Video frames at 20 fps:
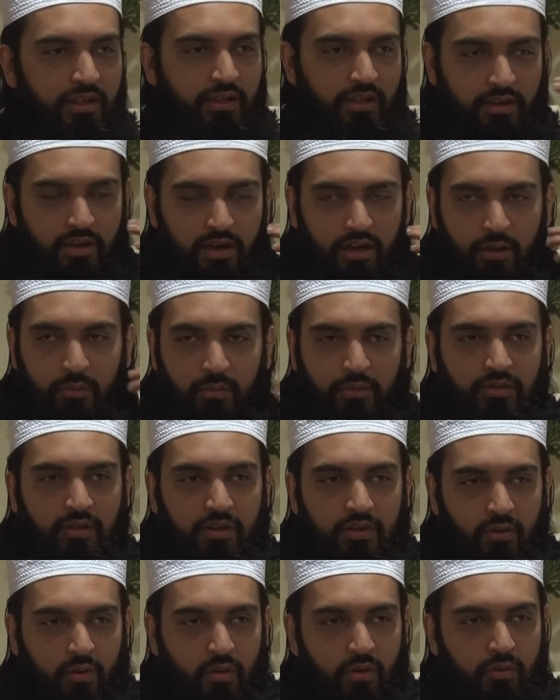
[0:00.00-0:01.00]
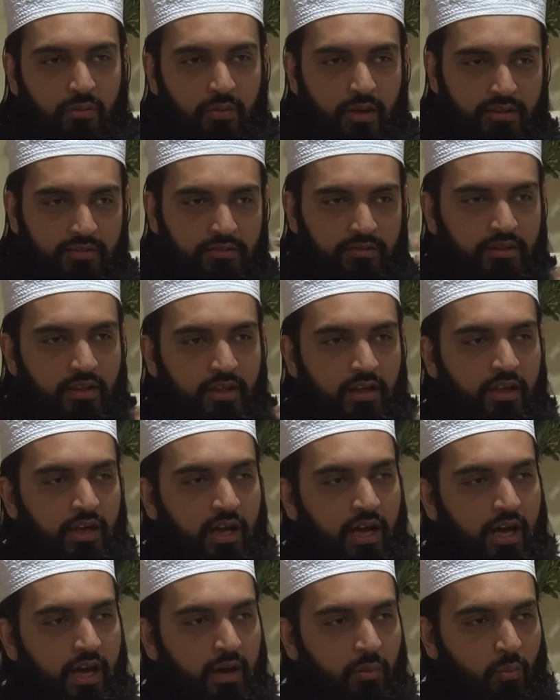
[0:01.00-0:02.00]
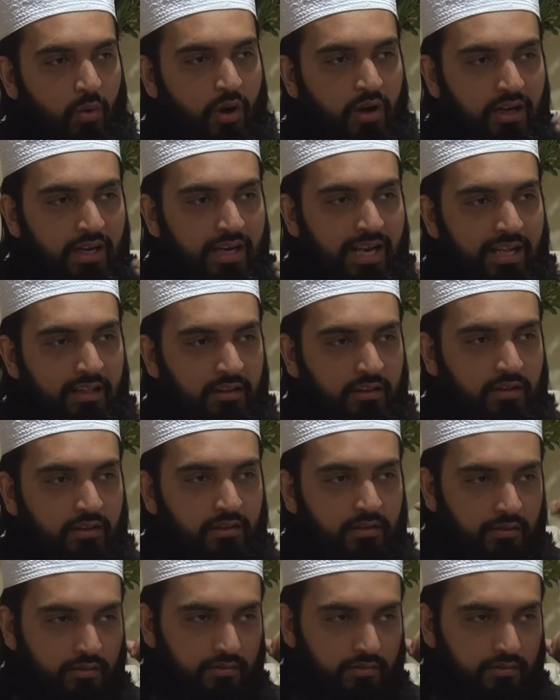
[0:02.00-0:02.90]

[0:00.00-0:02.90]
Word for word: You know, it wasn't always uh, one length.